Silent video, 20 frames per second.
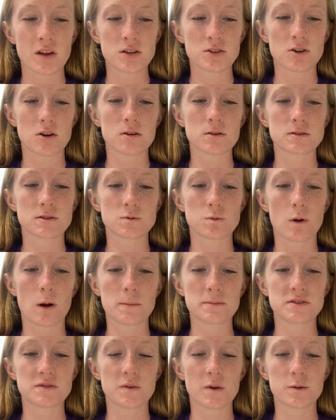dark
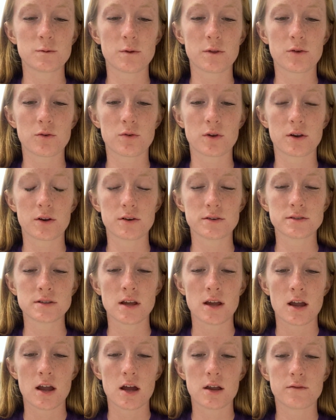swamps filled with critters,
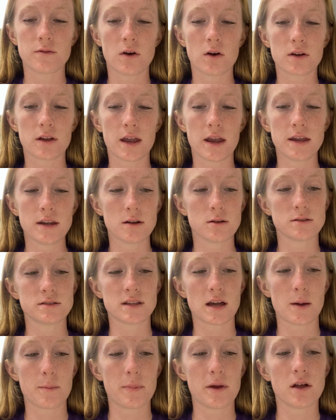and volcanoes
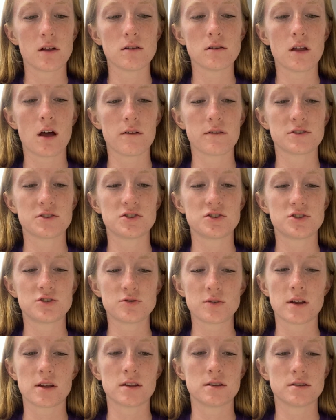that pelt lava
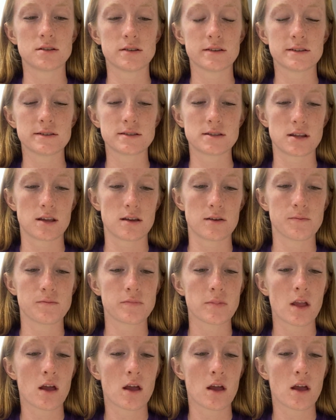straight into the sea.